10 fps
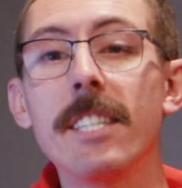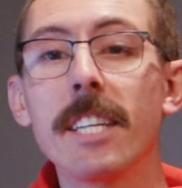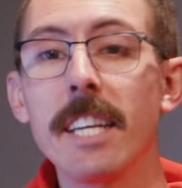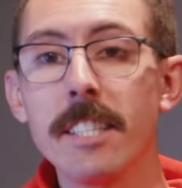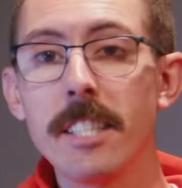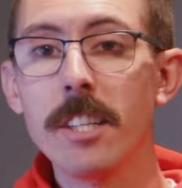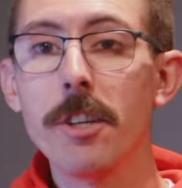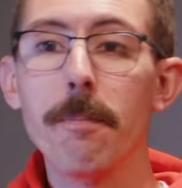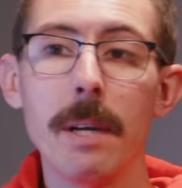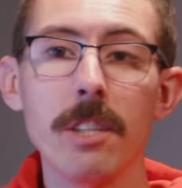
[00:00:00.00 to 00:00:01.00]
to
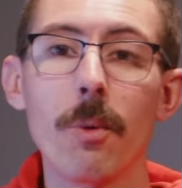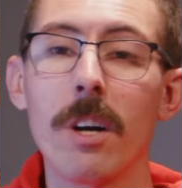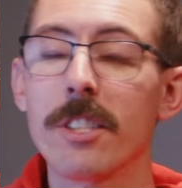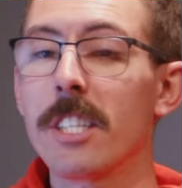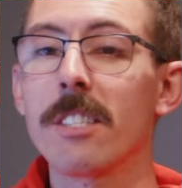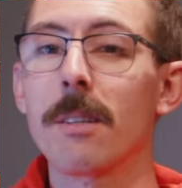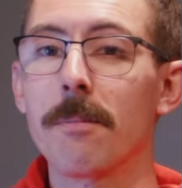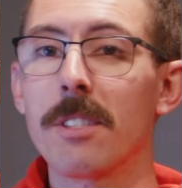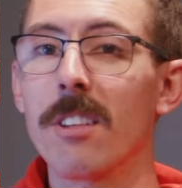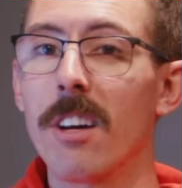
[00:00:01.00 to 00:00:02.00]
continue binge watching some
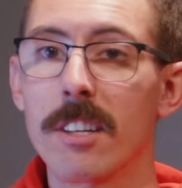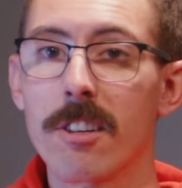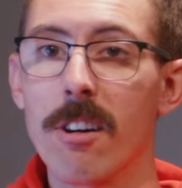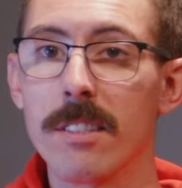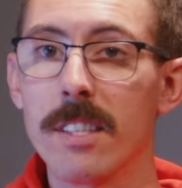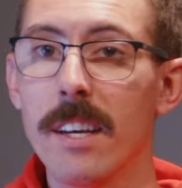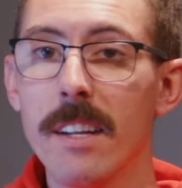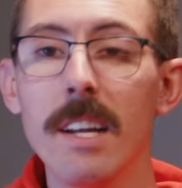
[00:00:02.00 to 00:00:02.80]
Solana content,